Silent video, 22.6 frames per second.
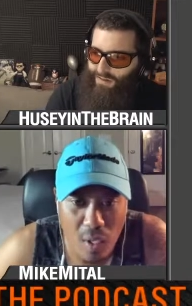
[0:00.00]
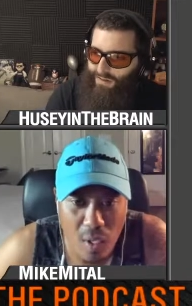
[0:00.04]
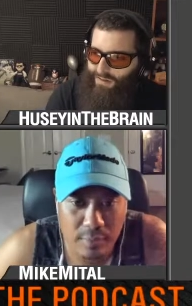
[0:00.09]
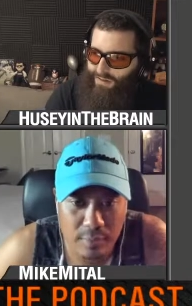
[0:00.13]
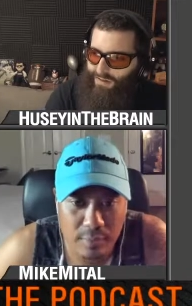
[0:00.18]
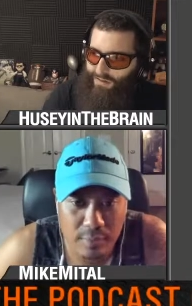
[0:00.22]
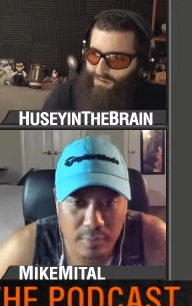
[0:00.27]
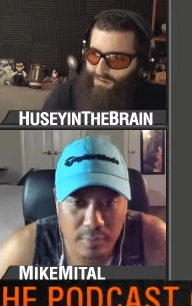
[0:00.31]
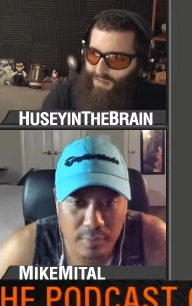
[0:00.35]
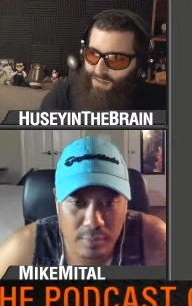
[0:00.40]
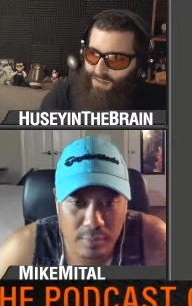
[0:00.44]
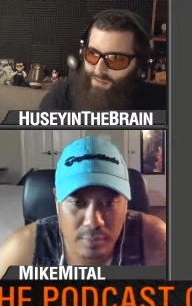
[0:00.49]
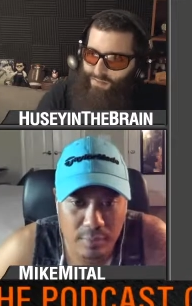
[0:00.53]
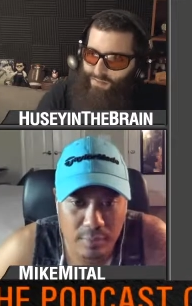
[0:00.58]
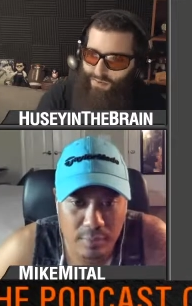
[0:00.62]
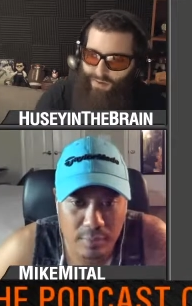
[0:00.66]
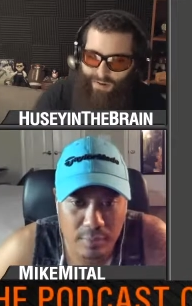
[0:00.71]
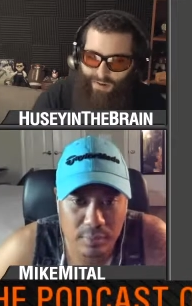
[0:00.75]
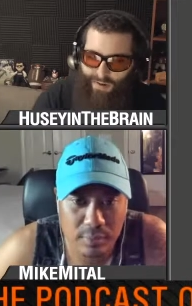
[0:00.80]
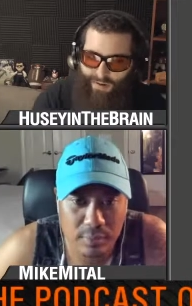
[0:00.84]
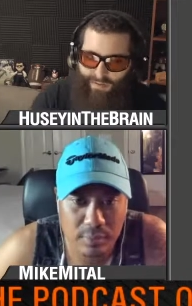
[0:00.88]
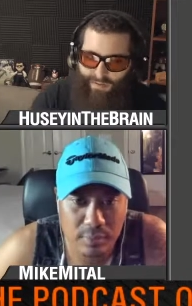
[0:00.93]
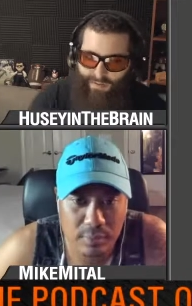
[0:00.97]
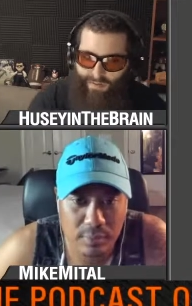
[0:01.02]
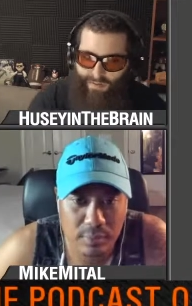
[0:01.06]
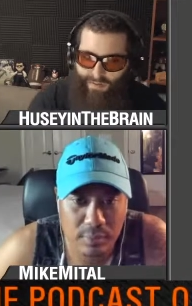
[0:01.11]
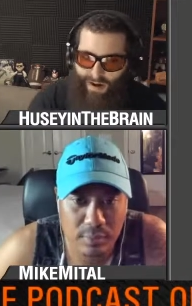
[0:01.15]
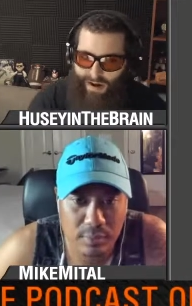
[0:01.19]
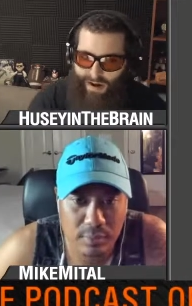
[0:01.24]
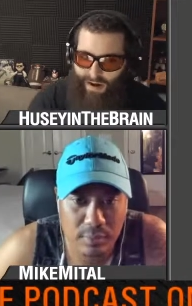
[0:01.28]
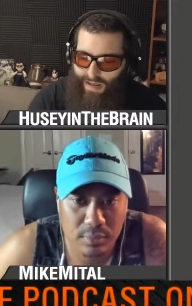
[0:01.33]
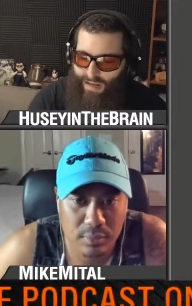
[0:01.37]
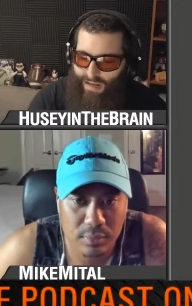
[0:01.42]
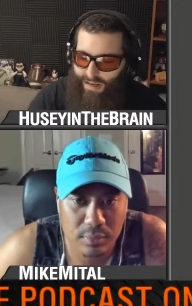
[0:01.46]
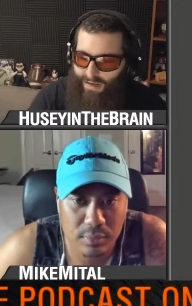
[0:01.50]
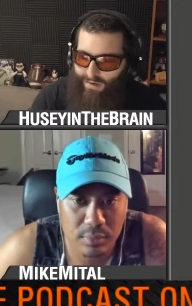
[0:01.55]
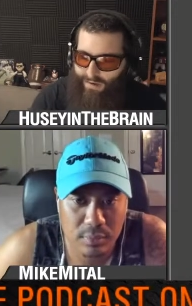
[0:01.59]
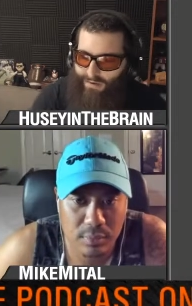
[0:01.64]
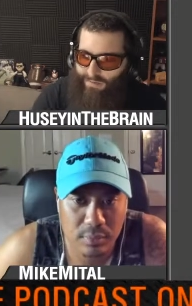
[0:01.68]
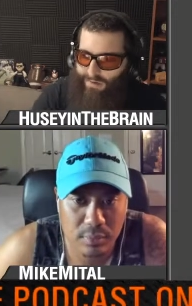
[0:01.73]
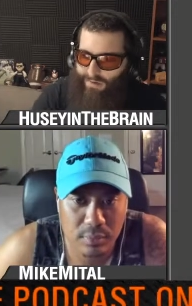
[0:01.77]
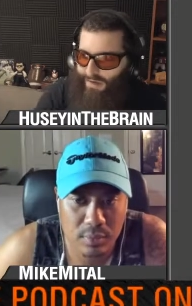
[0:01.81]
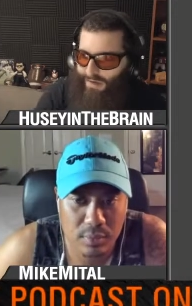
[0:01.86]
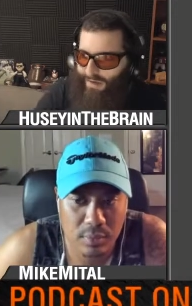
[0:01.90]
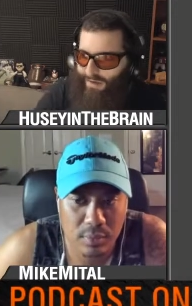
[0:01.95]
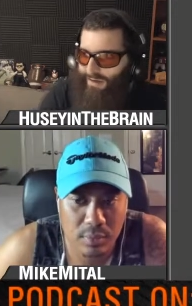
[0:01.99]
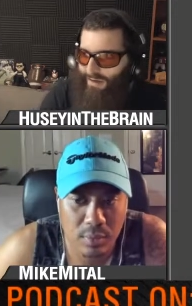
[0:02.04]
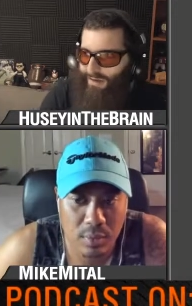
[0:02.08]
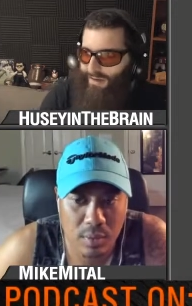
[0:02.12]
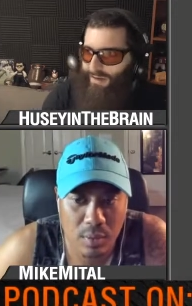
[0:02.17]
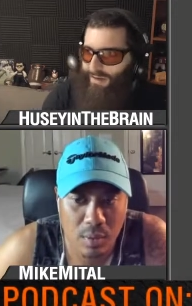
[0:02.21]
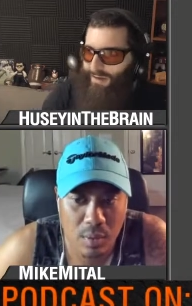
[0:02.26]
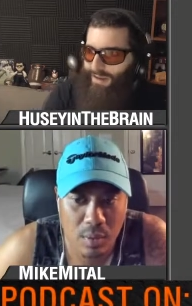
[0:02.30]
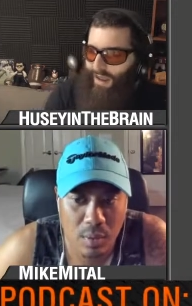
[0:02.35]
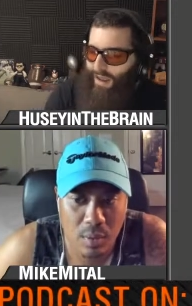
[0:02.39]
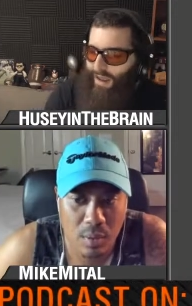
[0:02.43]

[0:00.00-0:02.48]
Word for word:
Speaker 1: he's available on a Friday evening.